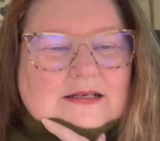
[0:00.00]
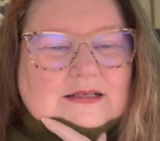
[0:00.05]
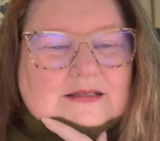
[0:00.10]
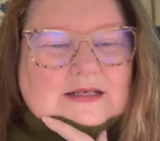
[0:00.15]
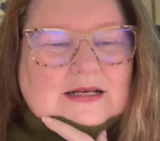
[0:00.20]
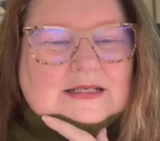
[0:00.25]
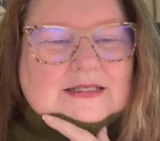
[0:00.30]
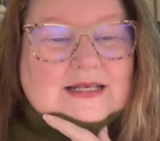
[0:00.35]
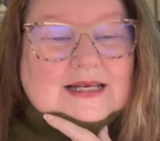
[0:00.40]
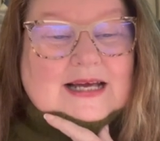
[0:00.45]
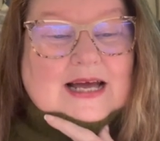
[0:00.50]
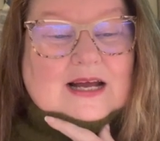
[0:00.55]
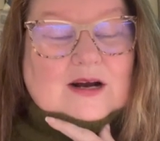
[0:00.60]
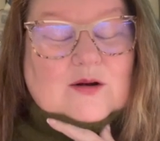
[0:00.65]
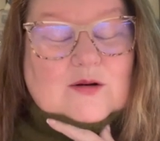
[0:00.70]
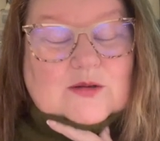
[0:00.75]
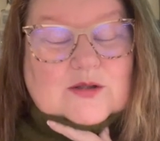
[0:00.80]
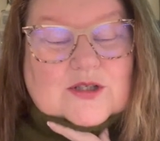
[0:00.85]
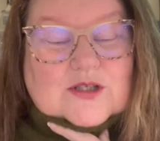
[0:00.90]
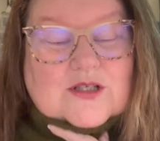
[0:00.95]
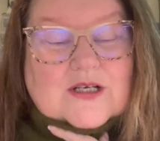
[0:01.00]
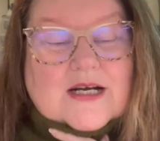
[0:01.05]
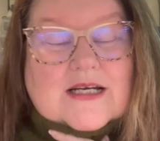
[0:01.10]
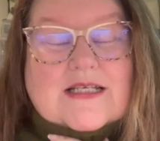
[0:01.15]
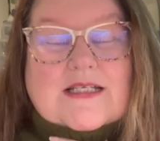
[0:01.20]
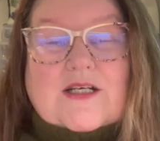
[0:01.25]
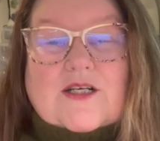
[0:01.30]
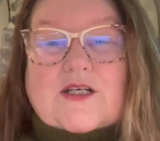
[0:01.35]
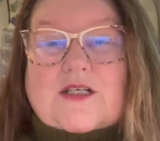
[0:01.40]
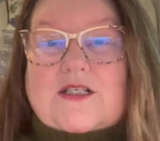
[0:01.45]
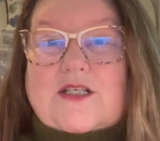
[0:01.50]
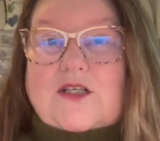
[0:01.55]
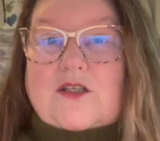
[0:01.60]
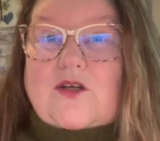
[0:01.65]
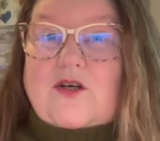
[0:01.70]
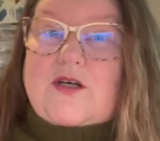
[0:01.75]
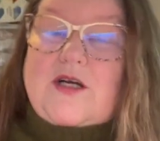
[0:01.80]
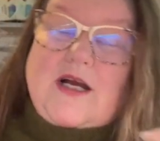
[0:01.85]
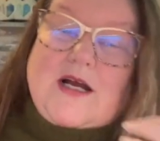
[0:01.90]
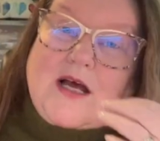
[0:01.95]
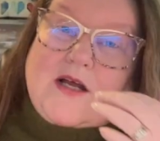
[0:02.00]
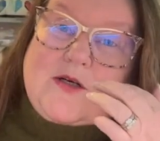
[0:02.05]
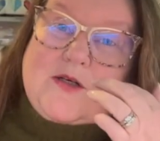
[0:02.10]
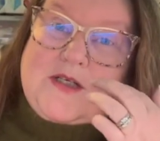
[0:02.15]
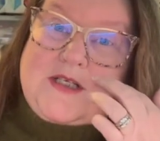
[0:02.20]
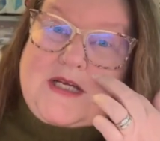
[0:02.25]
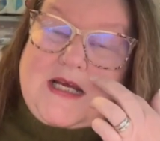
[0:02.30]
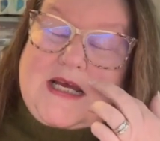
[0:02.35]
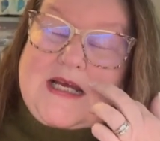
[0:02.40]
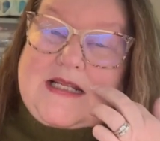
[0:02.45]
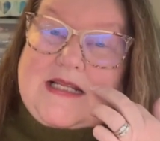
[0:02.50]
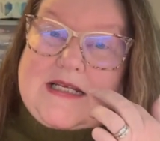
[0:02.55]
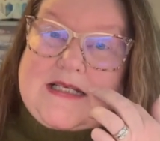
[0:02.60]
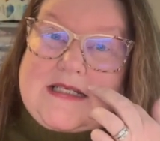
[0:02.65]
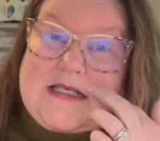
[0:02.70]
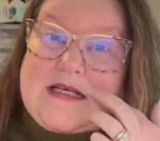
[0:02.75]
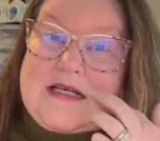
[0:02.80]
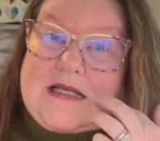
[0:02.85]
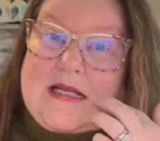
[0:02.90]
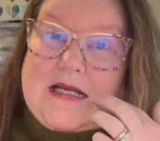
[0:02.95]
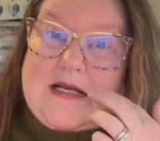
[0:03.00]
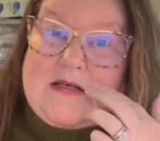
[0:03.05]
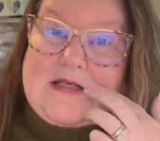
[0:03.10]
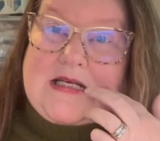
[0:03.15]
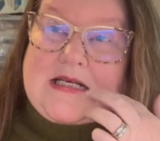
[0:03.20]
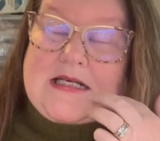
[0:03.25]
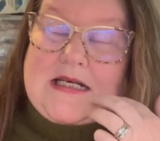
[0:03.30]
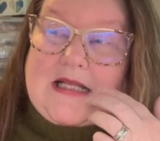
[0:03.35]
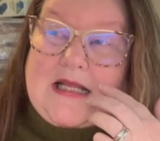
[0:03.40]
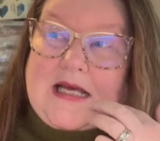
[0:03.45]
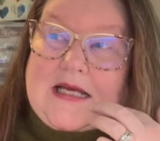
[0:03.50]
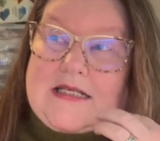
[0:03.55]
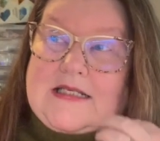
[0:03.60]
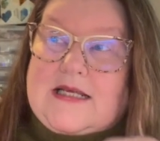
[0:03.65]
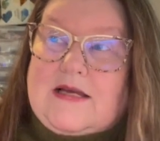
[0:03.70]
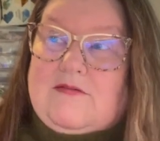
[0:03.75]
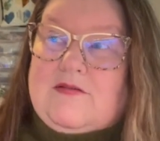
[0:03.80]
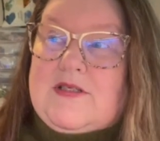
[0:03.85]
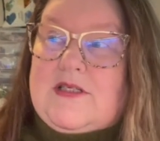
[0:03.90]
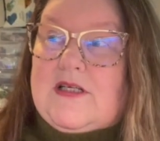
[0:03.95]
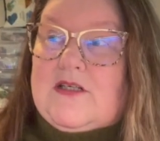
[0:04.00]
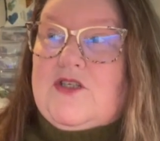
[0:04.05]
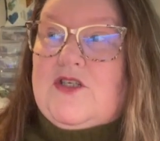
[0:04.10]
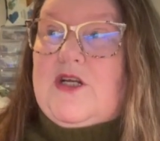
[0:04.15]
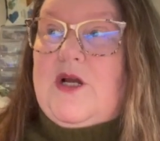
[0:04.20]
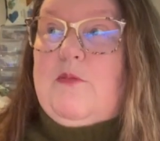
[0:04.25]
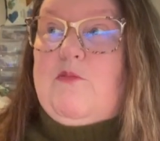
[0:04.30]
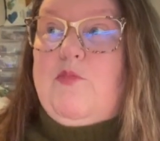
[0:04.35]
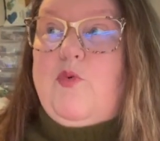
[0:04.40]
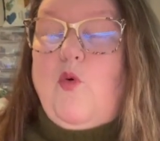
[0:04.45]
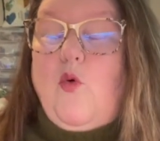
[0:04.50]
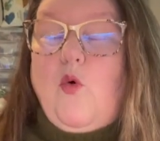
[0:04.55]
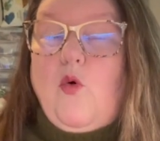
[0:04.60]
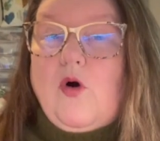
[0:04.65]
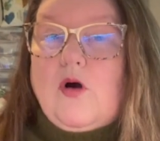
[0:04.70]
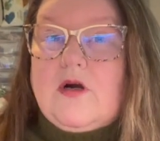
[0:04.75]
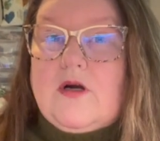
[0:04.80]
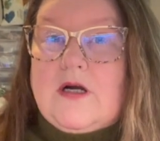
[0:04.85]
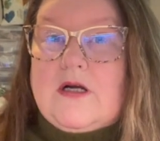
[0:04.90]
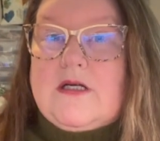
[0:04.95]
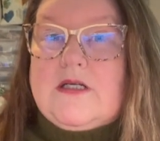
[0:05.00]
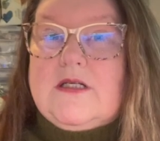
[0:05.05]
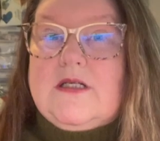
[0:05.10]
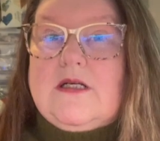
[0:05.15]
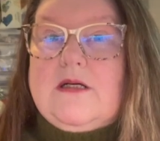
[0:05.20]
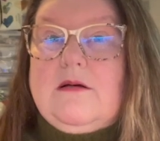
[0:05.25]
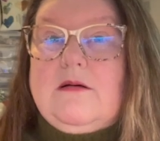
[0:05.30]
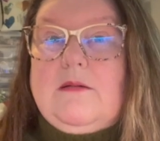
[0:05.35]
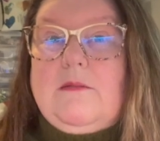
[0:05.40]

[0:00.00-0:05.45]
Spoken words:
as I got older and I started to learn and understand that dandelions have such an important